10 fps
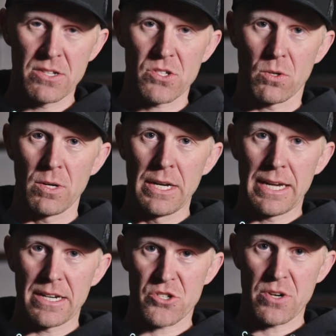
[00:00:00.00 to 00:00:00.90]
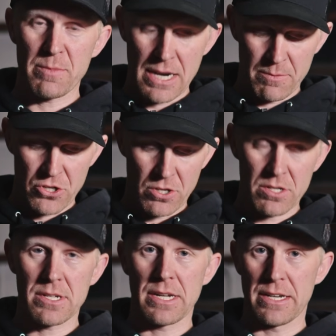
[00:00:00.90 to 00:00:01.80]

So in extreme temperatures,